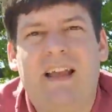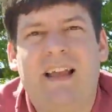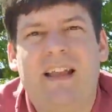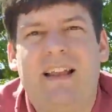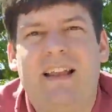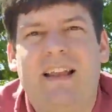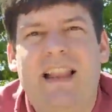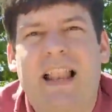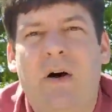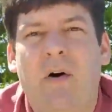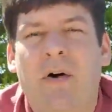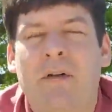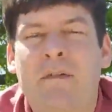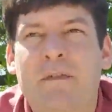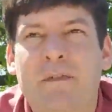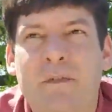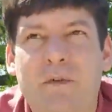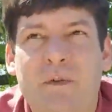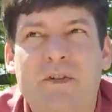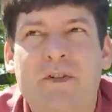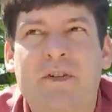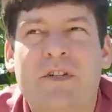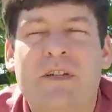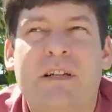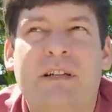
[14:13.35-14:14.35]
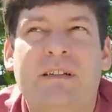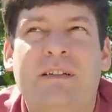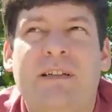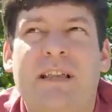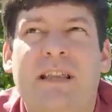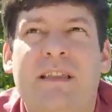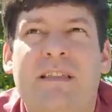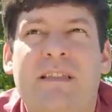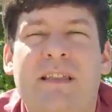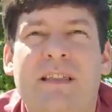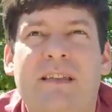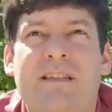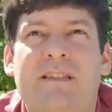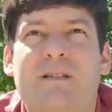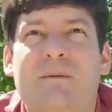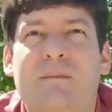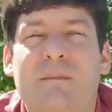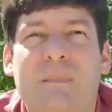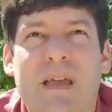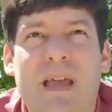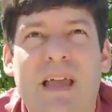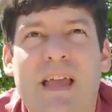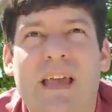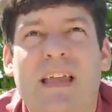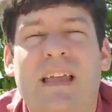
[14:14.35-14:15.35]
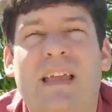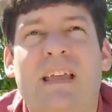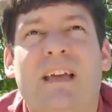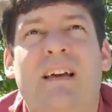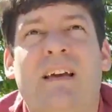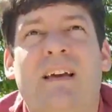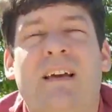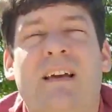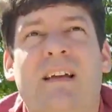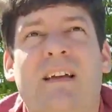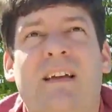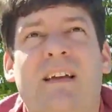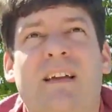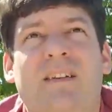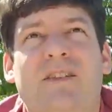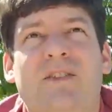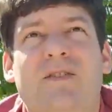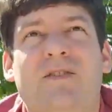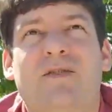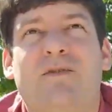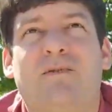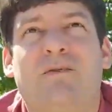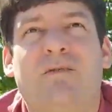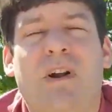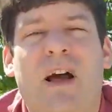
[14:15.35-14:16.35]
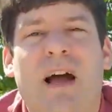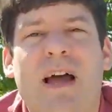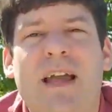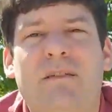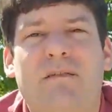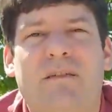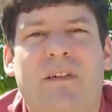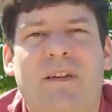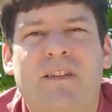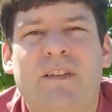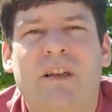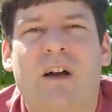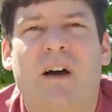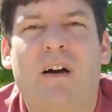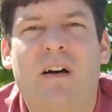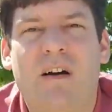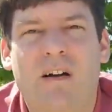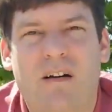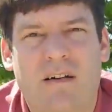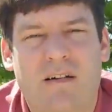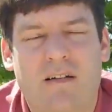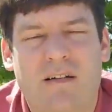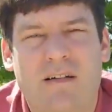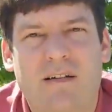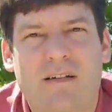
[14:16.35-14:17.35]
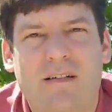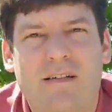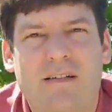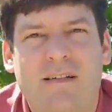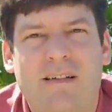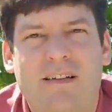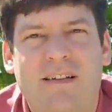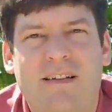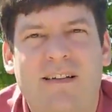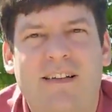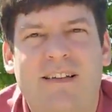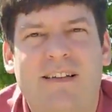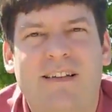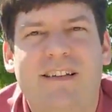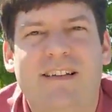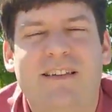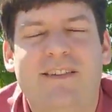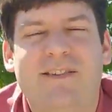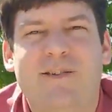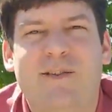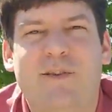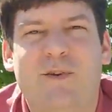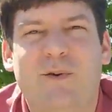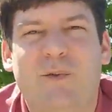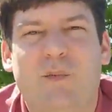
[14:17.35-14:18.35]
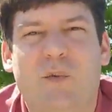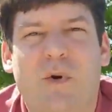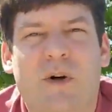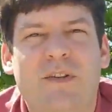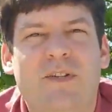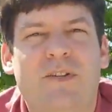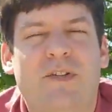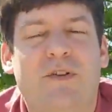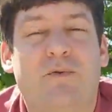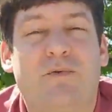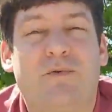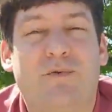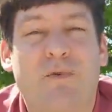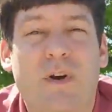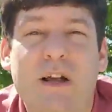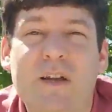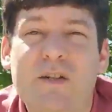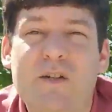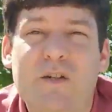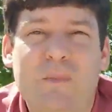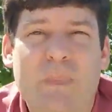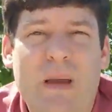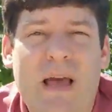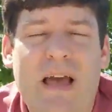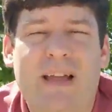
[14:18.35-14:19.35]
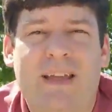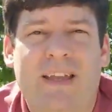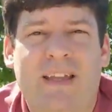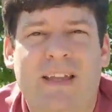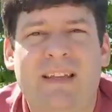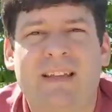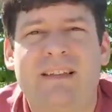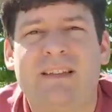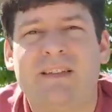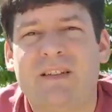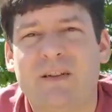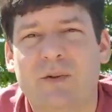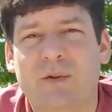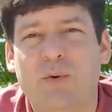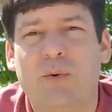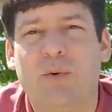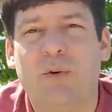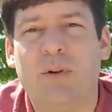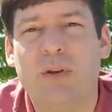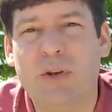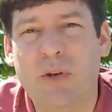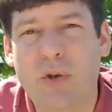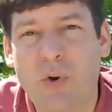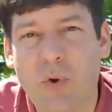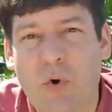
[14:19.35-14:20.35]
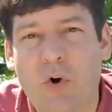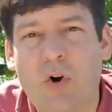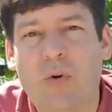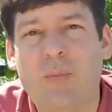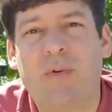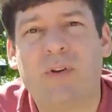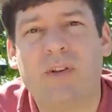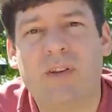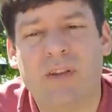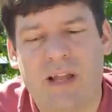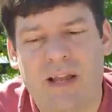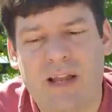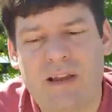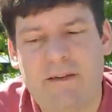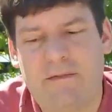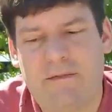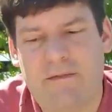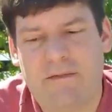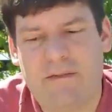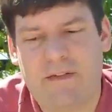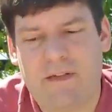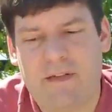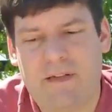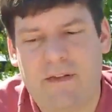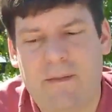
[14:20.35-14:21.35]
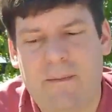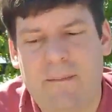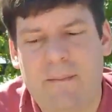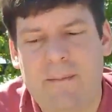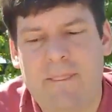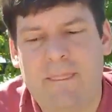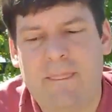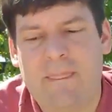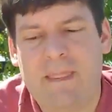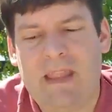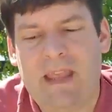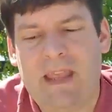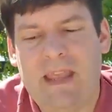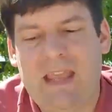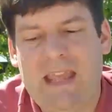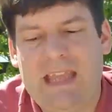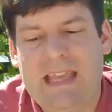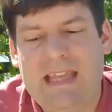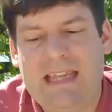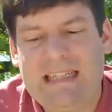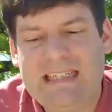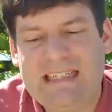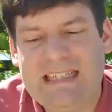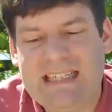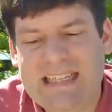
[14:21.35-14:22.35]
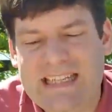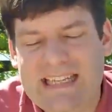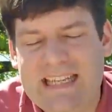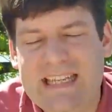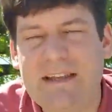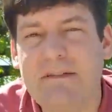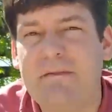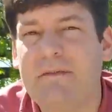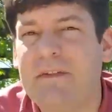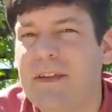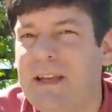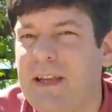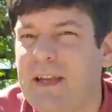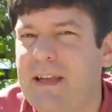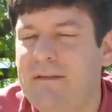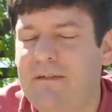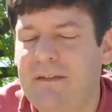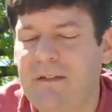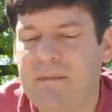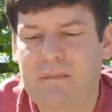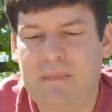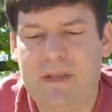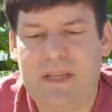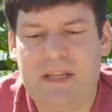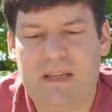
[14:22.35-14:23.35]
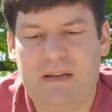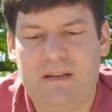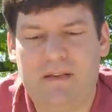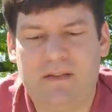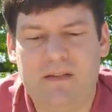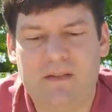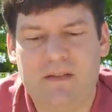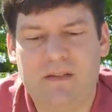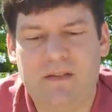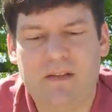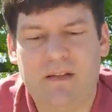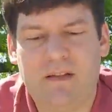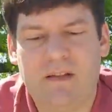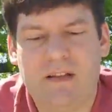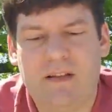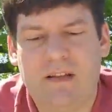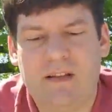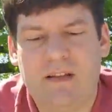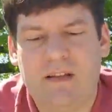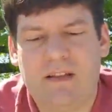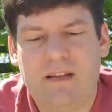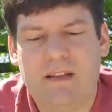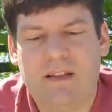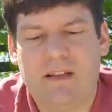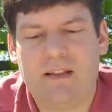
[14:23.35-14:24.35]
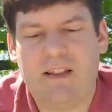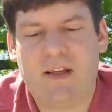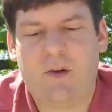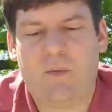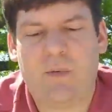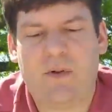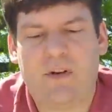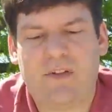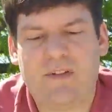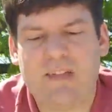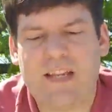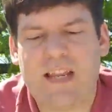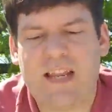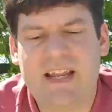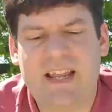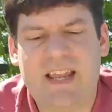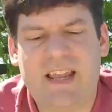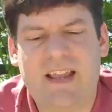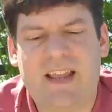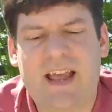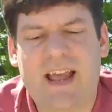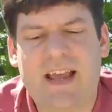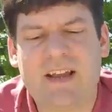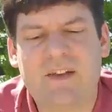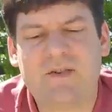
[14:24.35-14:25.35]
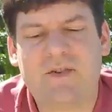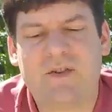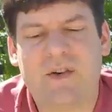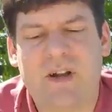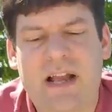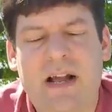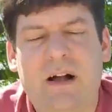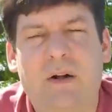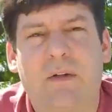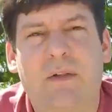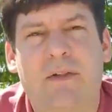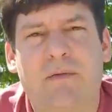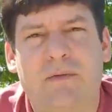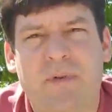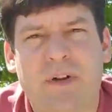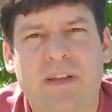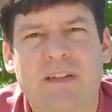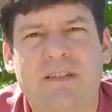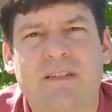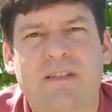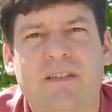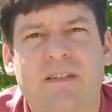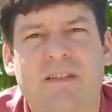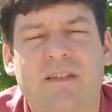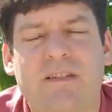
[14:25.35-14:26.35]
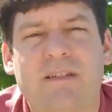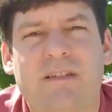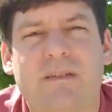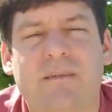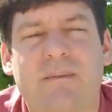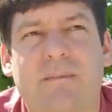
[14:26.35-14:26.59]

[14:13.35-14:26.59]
Now, unfortunately, this may drive us hard to want to rush back into normal life, even if it means that we're taking extra health risks.